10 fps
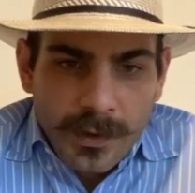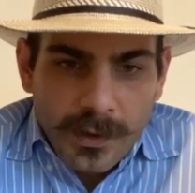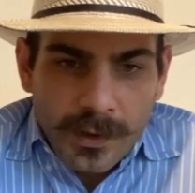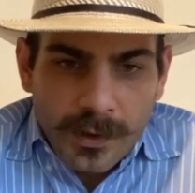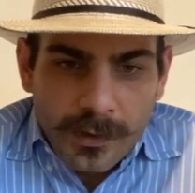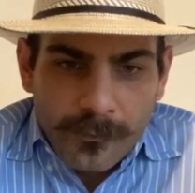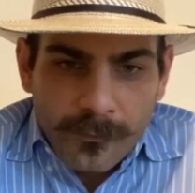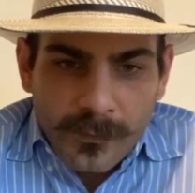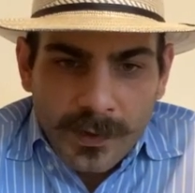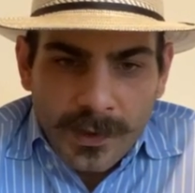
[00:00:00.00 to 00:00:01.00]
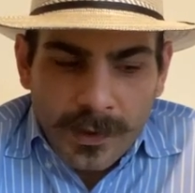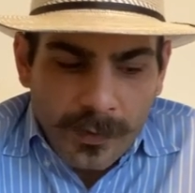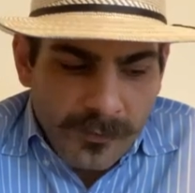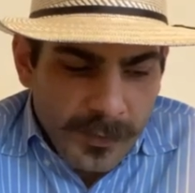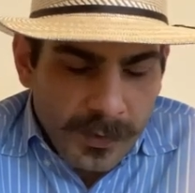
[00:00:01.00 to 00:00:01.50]
Now,
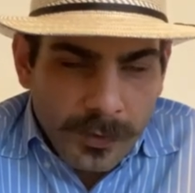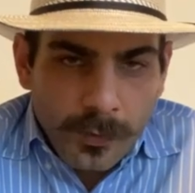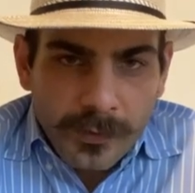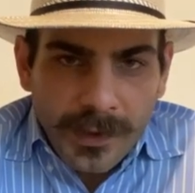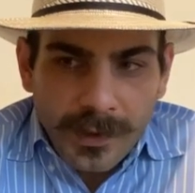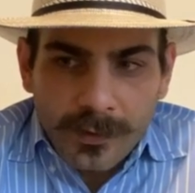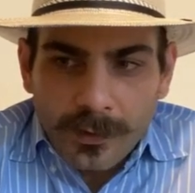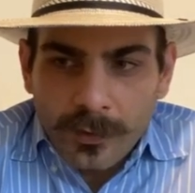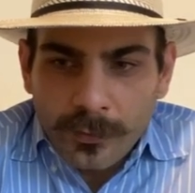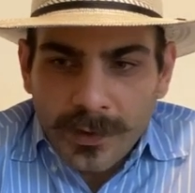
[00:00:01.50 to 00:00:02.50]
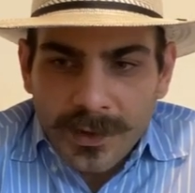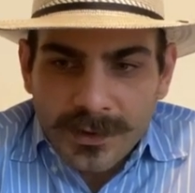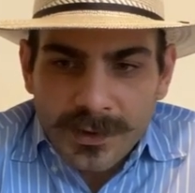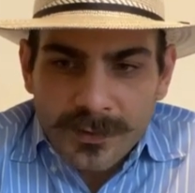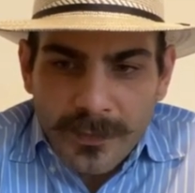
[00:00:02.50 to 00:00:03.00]
I've been told that
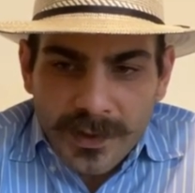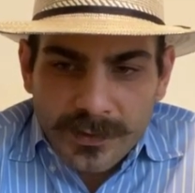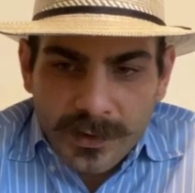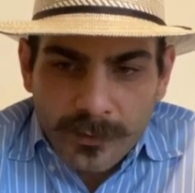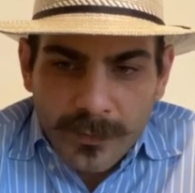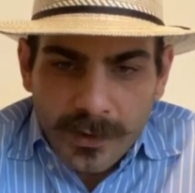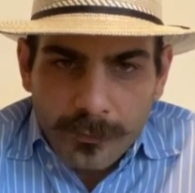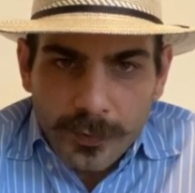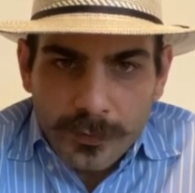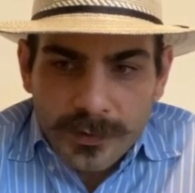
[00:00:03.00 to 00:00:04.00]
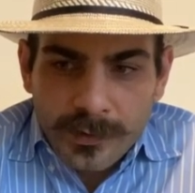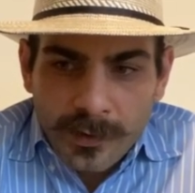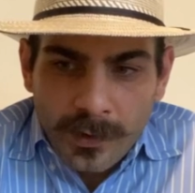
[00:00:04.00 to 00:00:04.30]
Lucchese's Mexican-made boots